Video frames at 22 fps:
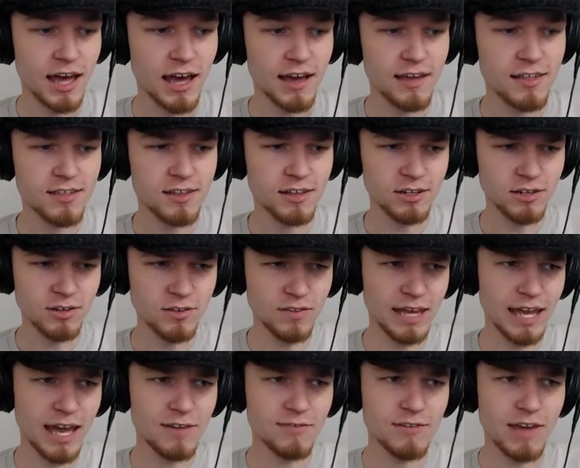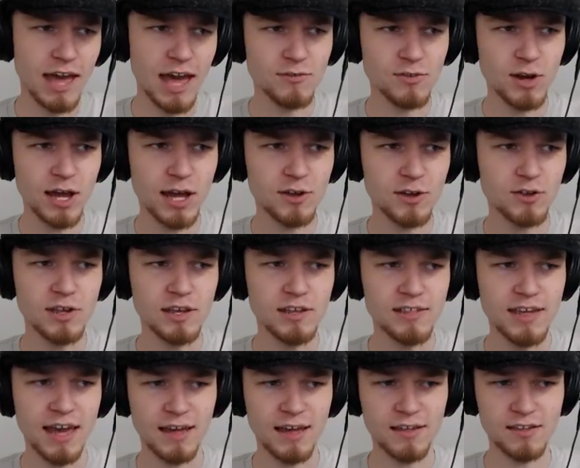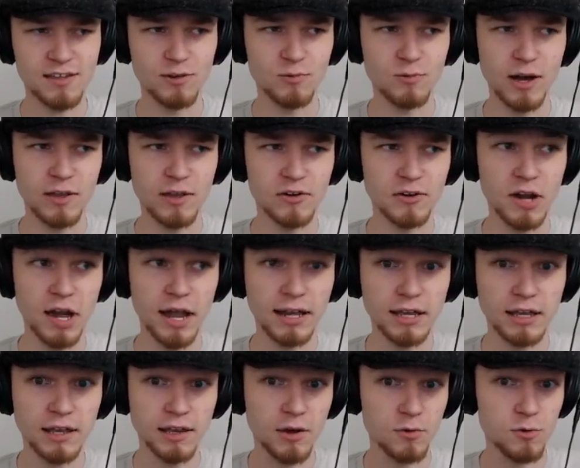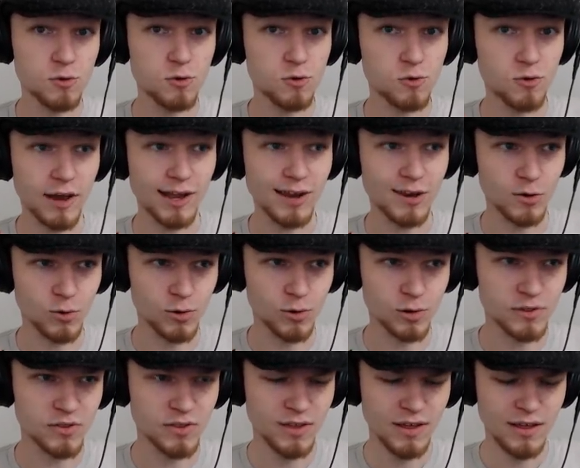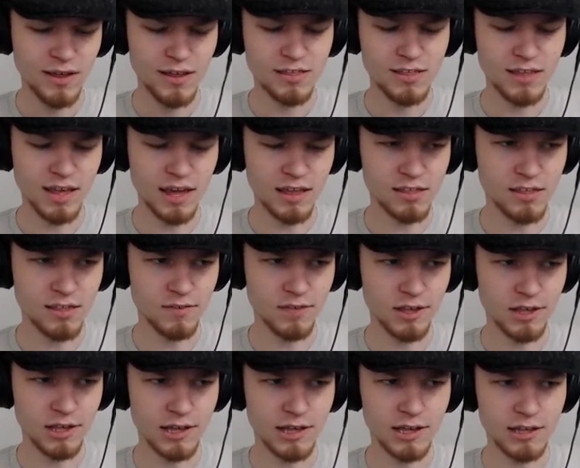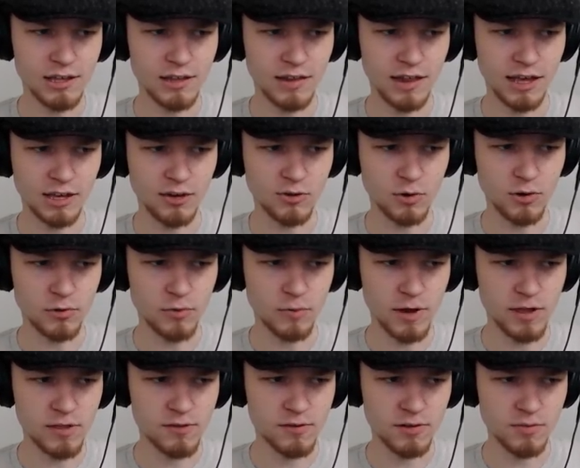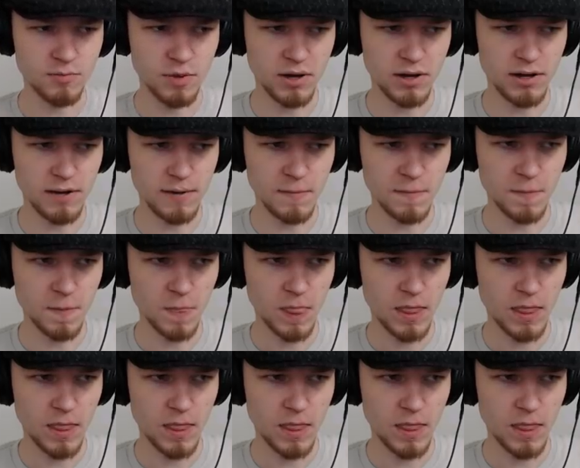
I still don't think I've ever actually tested whether or not I could go straight north to get to the, like, northwestern part.